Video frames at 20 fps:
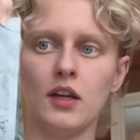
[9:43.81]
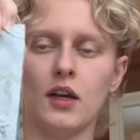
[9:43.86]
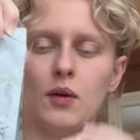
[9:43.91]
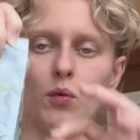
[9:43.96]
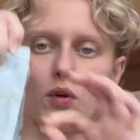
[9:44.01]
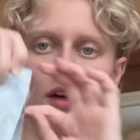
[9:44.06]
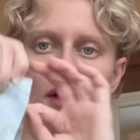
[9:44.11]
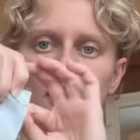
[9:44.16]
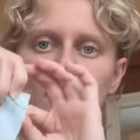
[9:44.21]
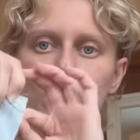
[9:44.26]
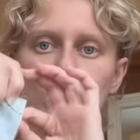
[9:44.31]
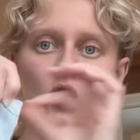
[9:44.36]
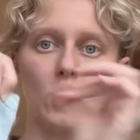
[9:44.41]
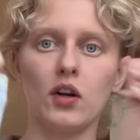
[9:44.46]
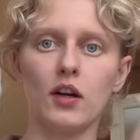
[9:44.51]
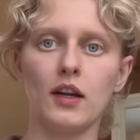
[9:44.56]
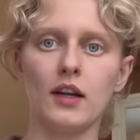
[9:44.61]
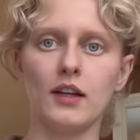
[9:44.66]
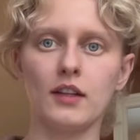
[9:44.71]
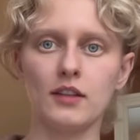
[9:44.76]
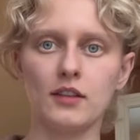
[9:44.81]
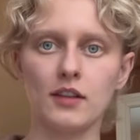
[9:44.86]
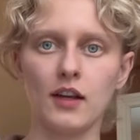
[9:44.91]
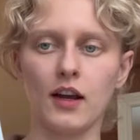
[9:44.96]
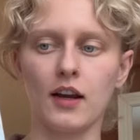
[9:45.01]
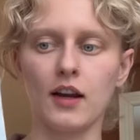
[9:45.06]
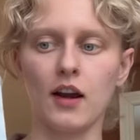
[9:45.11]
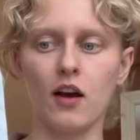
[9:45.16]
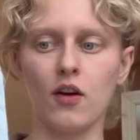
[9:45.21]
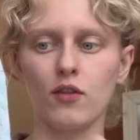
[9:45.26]
We're going to turn it
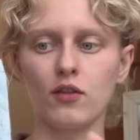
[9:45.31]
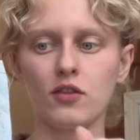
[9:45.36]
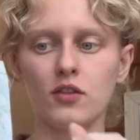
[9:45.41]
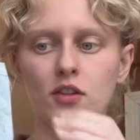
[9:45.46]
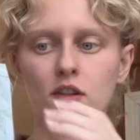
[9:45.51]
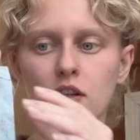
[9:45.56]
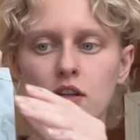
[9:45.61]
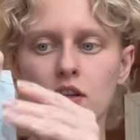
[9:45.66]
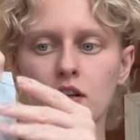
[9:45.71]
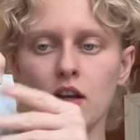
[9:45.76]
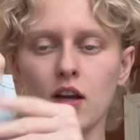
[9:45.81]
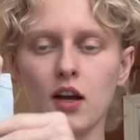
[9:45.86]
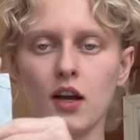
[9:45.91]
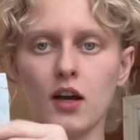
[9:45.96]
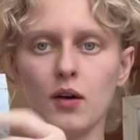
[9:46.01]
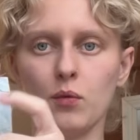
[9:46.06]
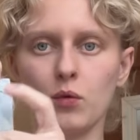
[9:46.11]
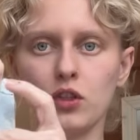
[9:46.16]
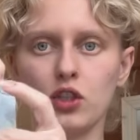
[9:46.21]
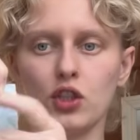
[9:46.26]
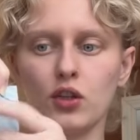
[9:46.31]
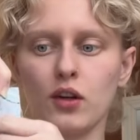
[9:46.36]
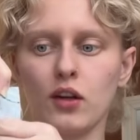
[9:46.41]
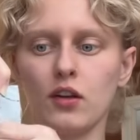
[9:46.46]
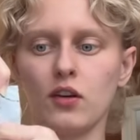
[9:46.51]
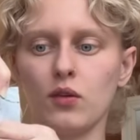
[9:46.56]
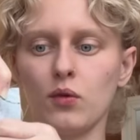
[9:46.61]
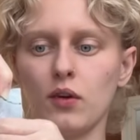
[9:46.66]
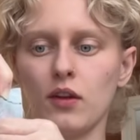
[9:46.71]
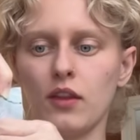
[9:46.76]
inside out, which you can
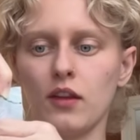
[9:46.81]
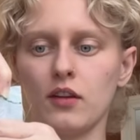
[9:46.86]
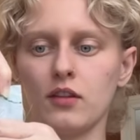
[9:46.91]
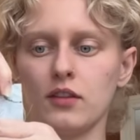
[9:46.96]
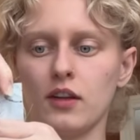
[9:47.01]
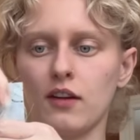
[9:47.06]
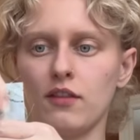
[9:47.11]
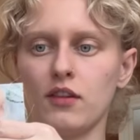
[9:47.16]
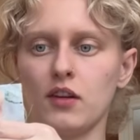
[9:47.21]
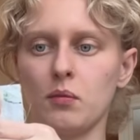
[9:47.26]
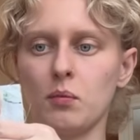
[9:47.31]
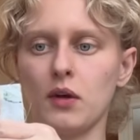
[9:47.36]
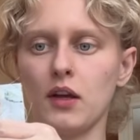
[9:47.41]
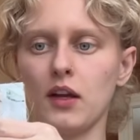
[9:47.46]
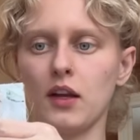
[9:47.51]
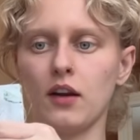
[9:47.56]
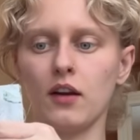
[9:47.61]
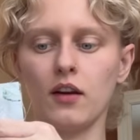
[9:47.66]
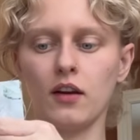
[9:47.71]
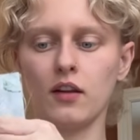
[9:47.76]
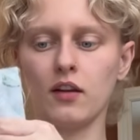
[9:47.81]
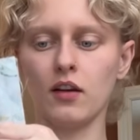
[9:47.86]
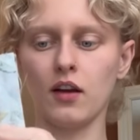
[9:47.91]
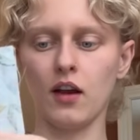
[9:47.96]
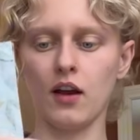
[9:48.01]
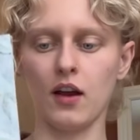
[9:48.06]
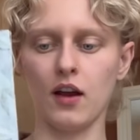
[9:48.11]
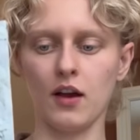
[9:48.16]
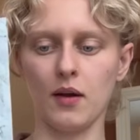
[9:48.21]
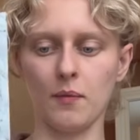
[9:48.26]
do with a safety pin,
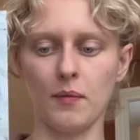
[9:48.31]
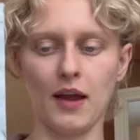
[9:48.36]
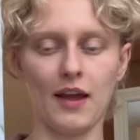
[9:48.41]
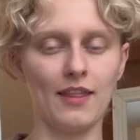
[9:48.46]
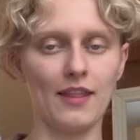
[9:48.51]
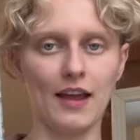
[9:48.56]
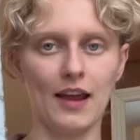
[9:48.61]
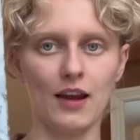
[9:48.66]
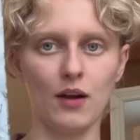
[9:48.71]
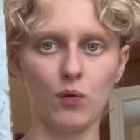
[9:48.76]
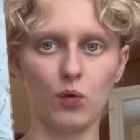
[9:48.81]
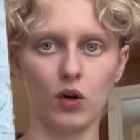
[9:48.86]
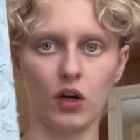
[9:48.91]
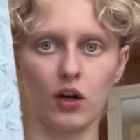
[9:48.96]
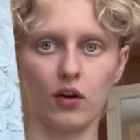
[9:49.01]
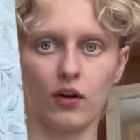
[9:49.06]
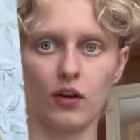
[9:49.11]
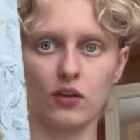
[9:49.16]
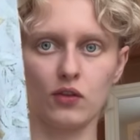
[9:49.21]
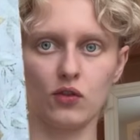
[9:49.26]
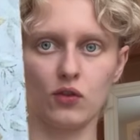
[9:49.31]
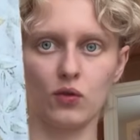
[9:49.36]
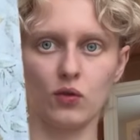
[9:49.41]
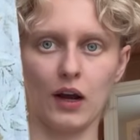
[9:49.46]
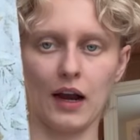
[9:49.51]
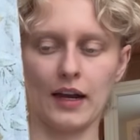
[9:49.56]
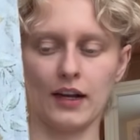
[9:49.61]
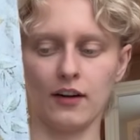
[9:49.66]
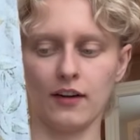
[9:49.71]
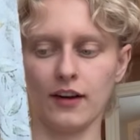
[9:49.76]
and then we're going to
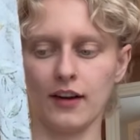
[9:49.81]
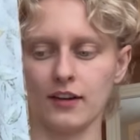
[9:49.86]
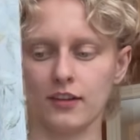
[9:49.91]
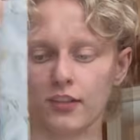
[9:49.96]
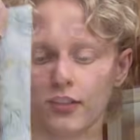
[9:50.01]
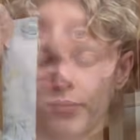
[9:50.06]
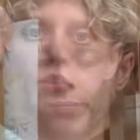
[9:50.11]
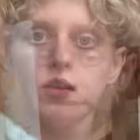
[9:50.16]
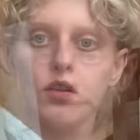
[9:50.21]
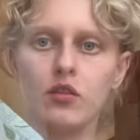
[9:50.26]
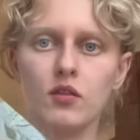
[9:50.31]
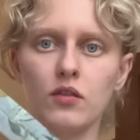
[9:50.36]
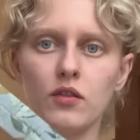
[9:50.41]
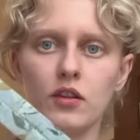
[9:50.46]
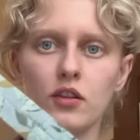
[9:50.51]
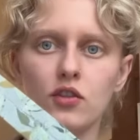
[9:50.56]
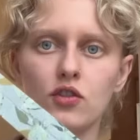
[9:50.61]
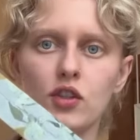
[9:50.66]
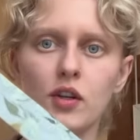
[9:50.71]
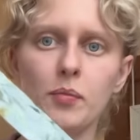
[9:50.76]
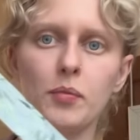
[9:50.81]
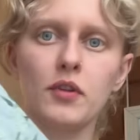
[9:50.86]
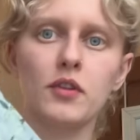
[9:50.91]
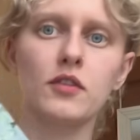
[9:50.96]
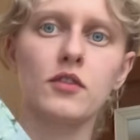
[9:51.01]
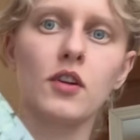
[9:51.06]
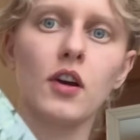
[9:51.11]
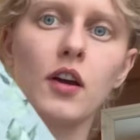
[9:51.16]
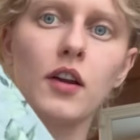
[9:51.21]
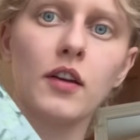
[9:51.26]
iron it. So the strip is
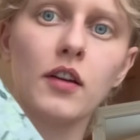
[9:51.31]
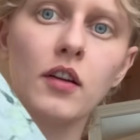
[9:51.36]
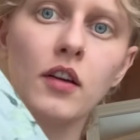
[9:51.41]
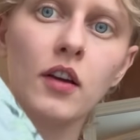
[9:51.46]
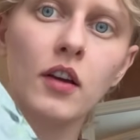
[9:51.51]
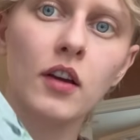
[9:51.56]
done.